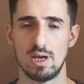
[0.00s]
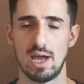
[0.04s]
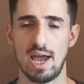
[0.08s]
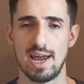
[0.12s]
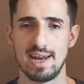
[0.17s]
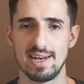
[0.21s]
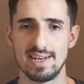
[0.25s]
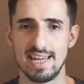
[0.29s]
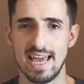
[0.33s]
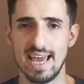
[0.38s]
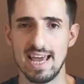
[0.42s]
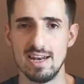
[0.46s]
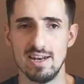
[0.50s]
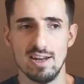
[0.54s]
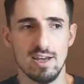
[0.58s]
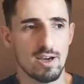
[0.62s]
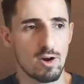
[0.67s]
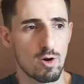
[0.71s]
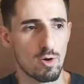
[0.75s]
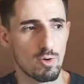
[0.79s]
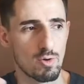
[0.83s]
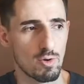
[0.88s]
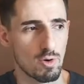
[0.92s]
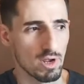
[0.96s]
And then
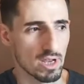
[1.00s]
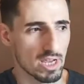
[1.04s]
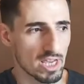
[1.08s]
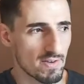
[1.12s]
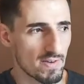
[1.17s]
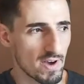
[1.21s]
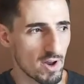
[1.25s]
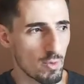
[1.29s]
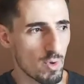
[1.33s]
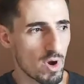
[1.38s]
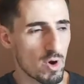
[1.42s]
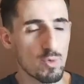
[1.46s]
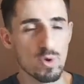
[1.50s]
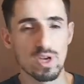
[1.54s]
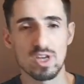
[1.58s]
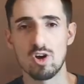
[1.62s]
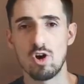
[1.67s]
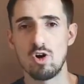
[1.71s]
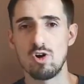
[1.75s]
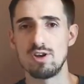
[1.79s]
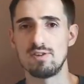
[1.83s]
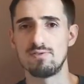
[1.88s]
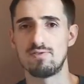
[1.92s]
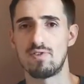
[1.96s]
even when we
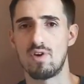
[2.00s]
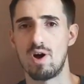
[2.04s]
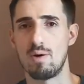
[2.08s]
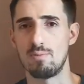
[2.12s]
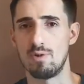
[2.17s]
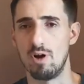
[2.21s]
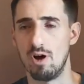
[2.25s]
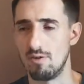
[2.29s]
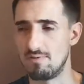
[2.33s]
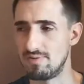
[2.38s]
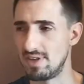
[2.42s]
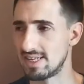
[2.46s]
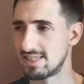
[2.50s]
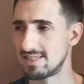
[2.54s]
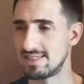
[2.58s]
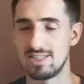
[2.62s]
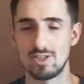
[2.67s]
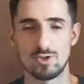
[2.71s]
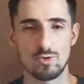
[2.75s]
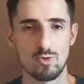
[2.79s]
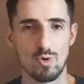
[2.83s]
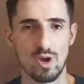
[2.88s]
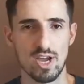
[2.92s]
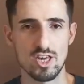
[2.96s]
go in front of that
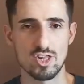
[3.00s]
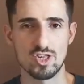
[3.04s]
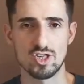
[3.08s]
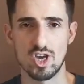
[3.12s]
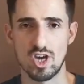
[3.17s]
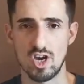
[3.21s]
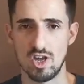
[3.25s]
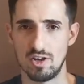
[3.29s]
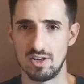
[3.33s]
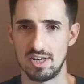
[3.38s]
situation,